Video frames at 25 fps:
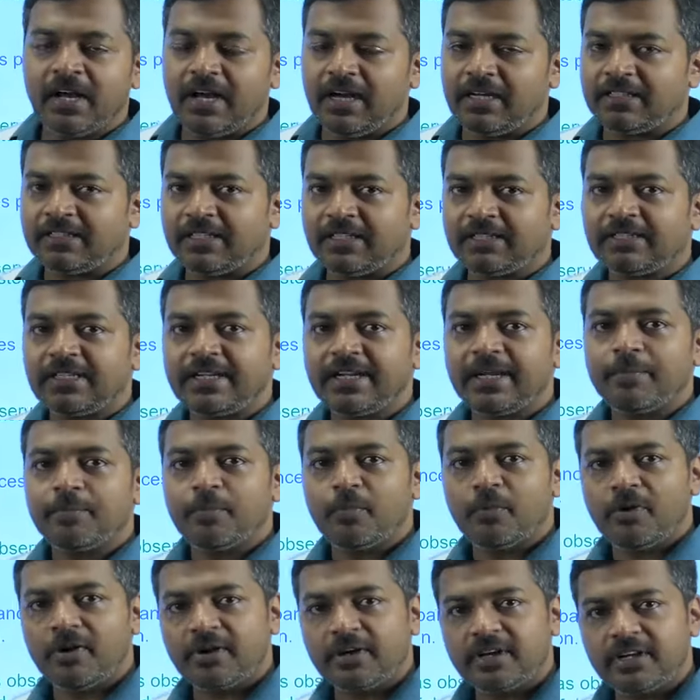Another
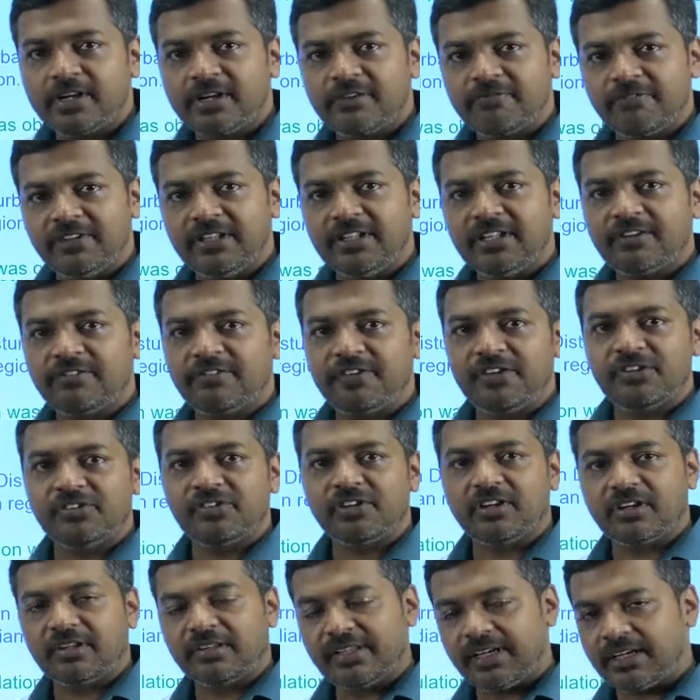important weather
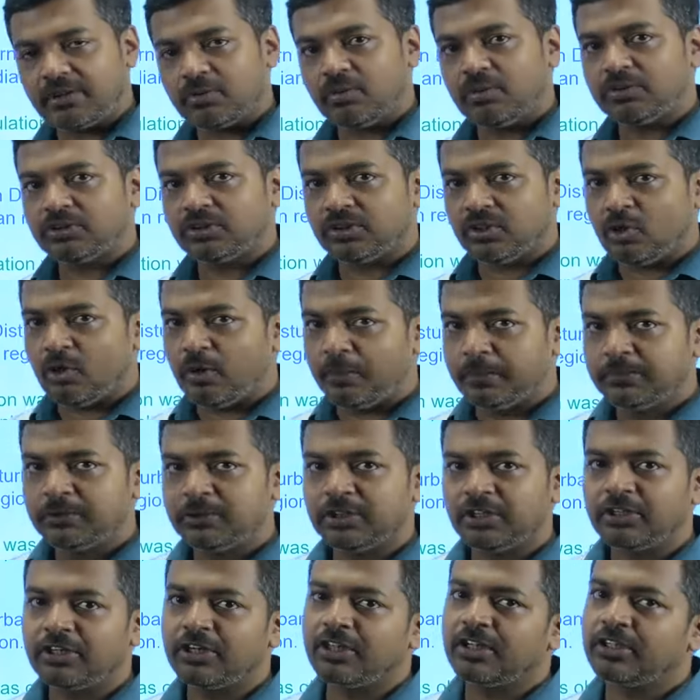feature that was
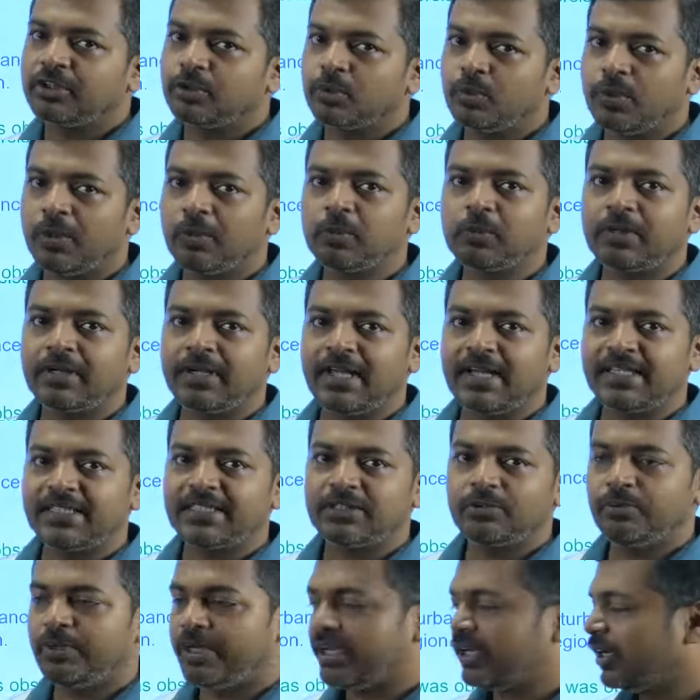observed throughout
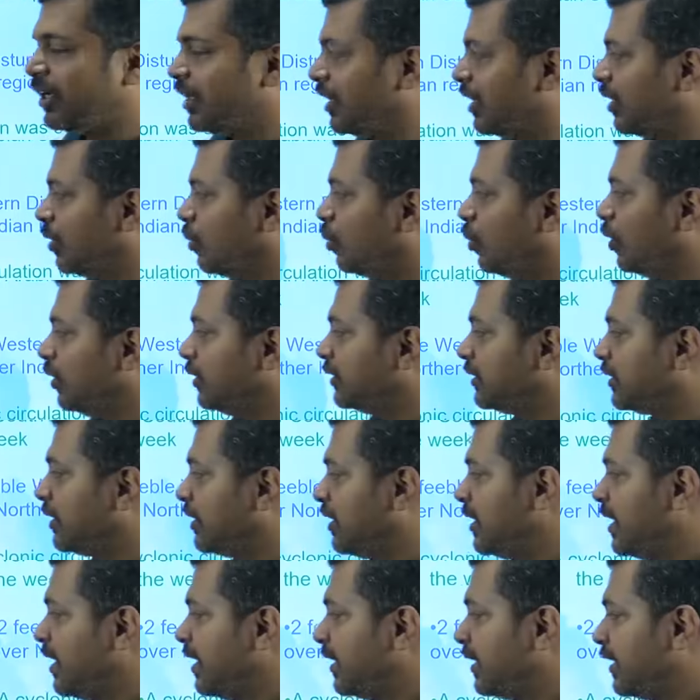last week was
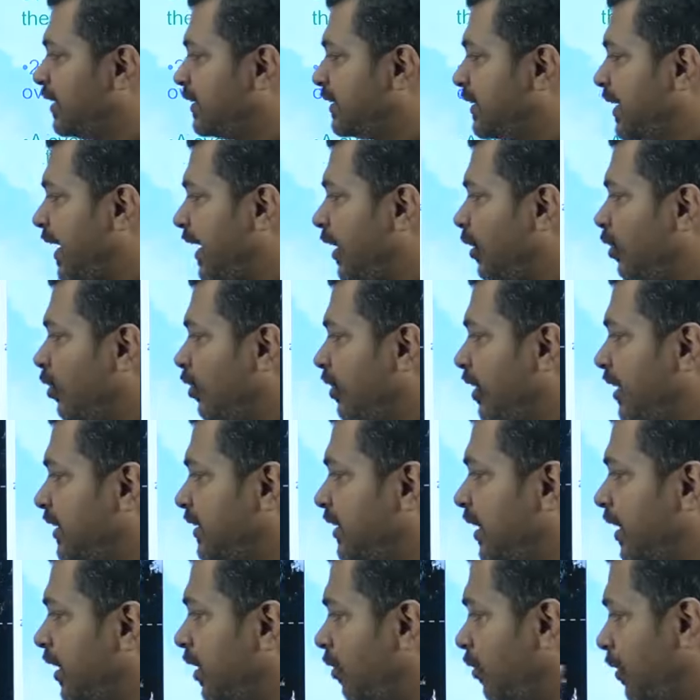the cyclonic
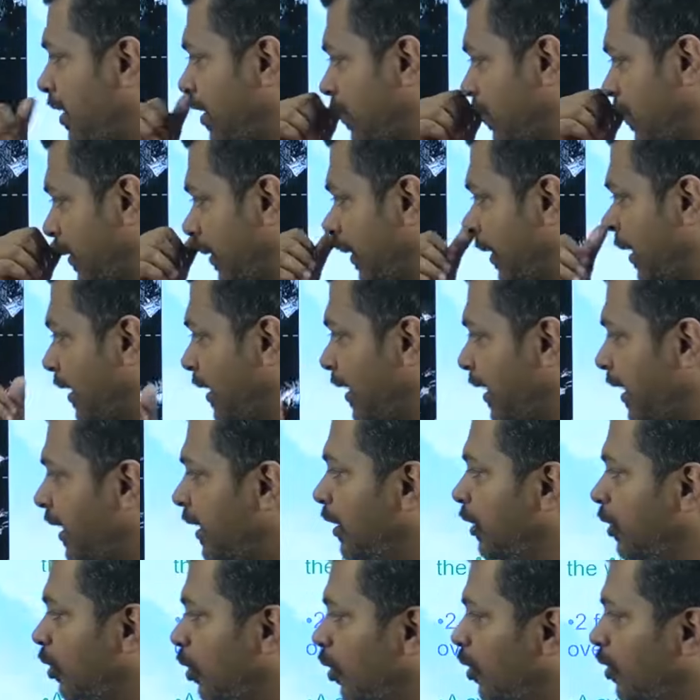circulation
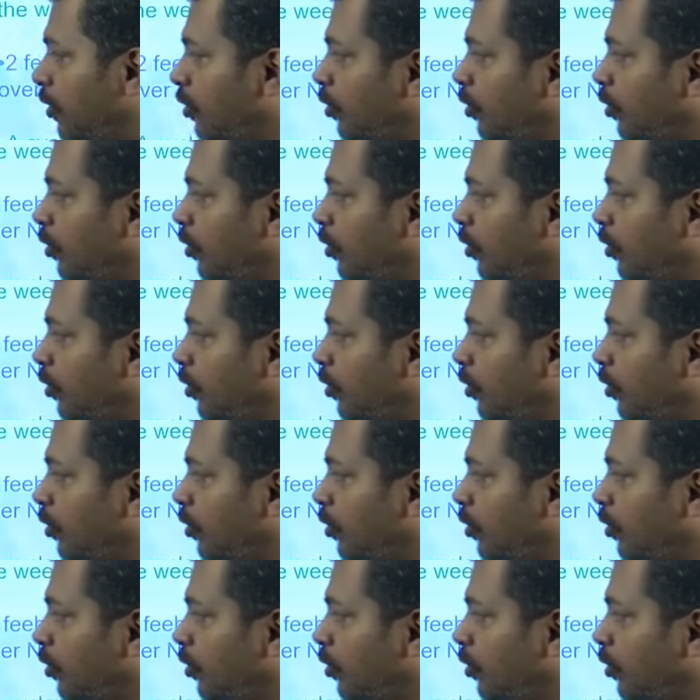in lower